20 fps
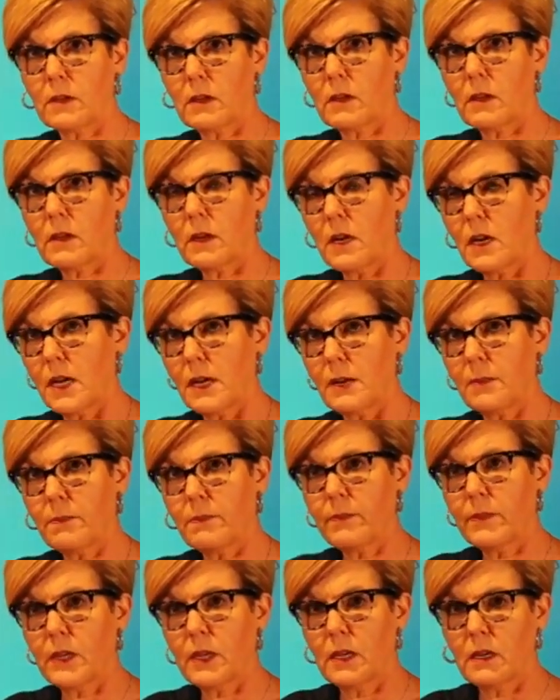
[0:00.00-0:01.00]

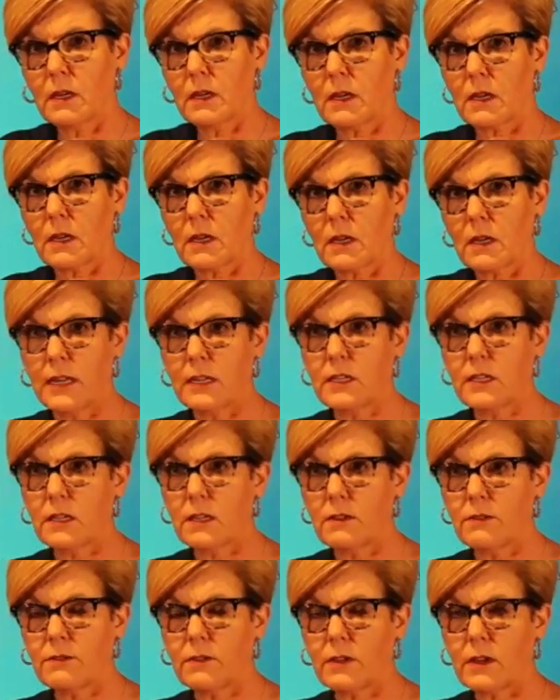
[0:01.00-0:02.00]
Um, kind
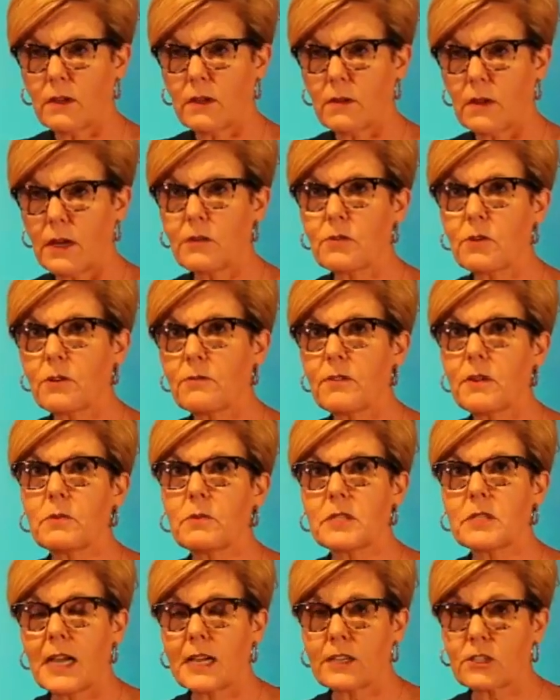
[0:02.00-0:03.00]
of i don't know if it
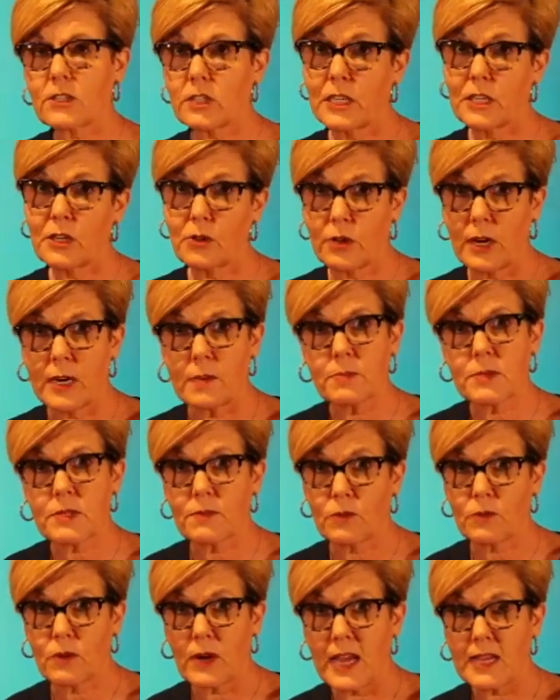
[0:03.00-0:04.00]
was actually grapes
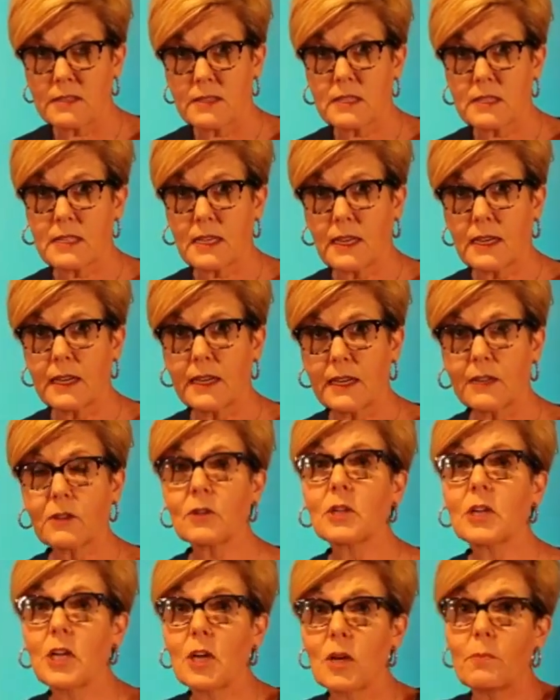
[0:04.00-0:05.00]
of wrath
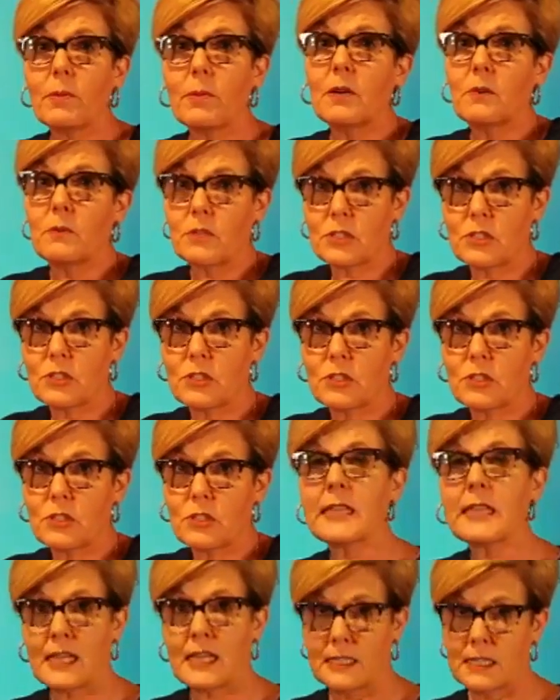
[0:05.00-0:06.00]
style but it was
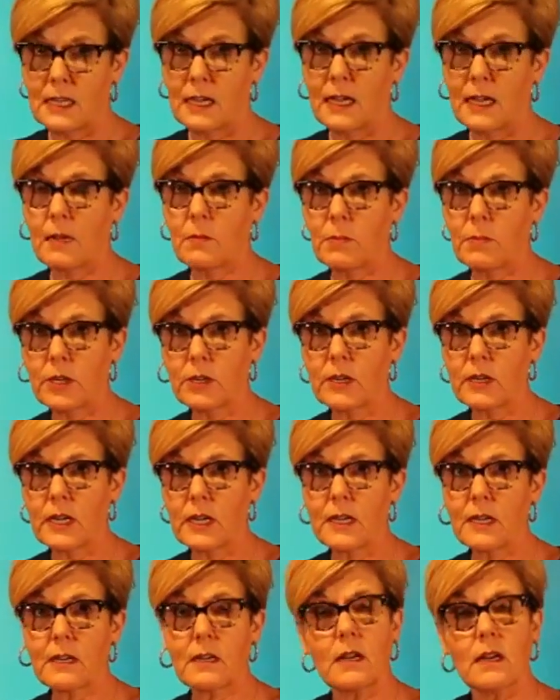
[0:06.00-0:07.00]
during that time
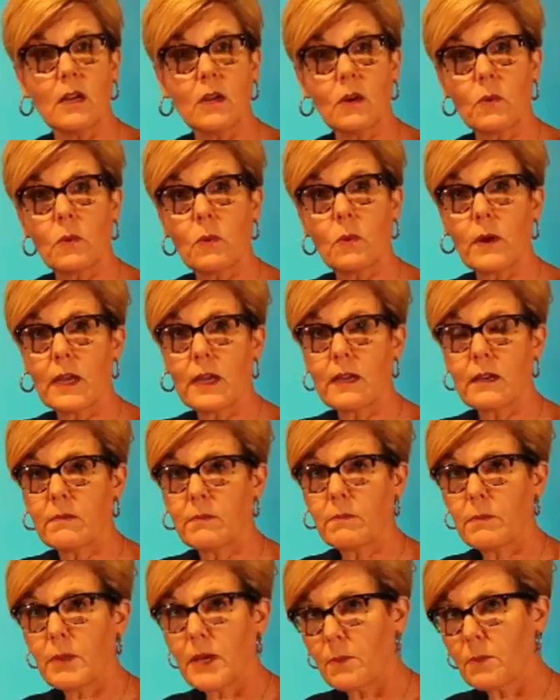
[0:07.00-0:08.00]
period
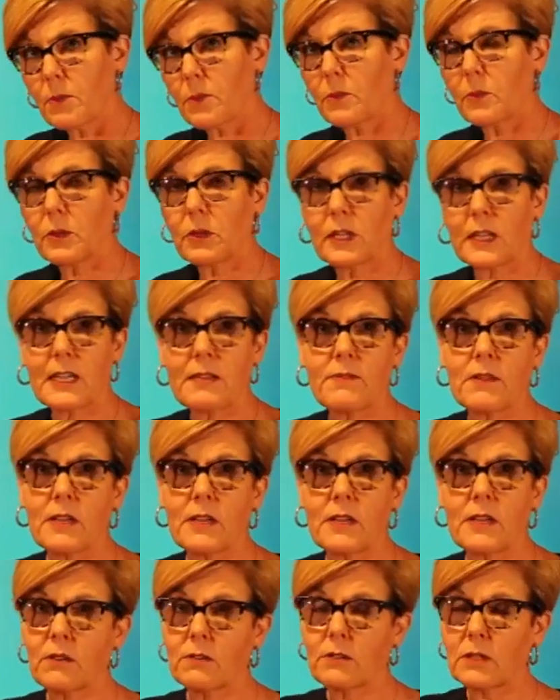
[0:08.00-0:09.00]
when people were leaving
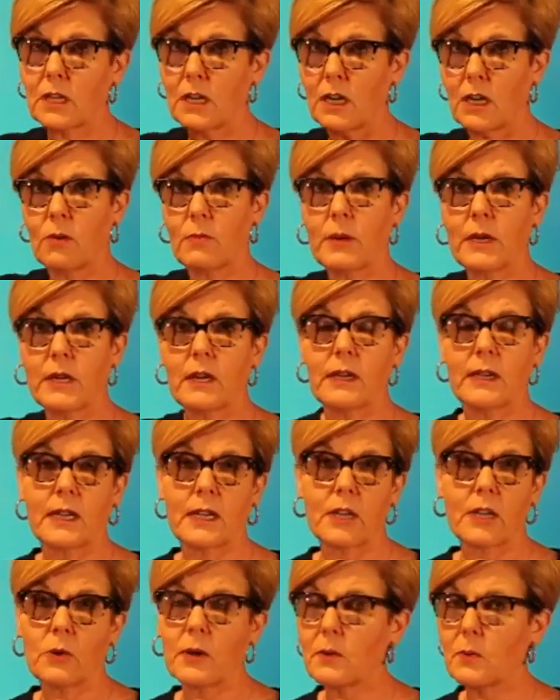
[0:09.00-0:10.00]
oklahoma and
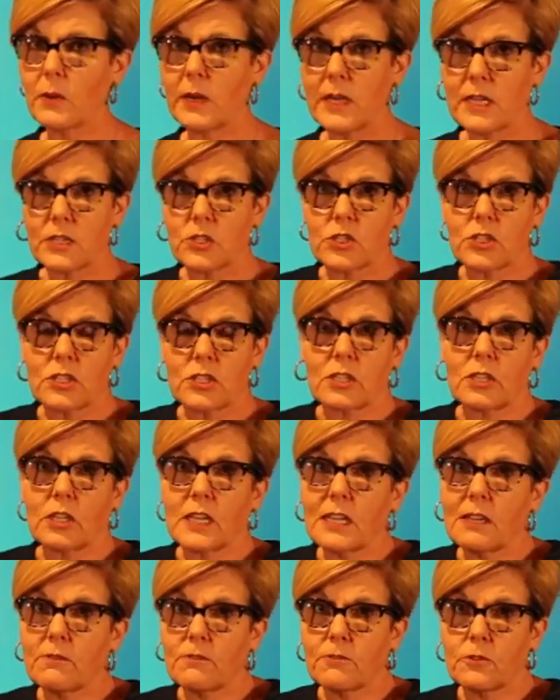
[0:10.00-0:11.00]
going west just
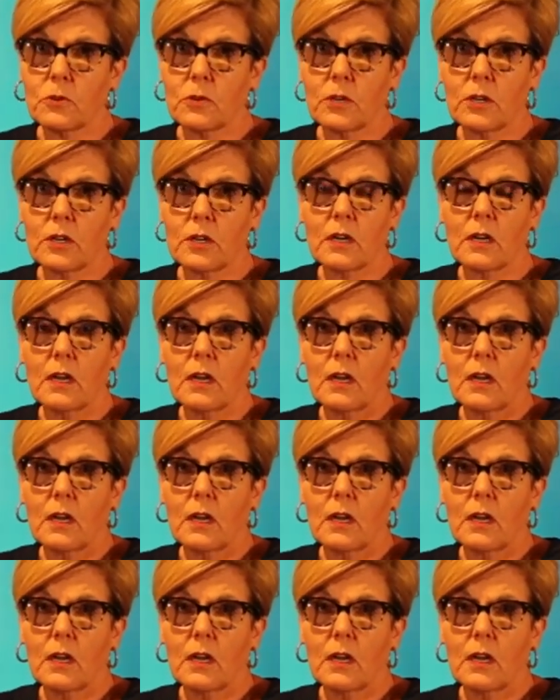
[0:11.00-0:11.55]
looking for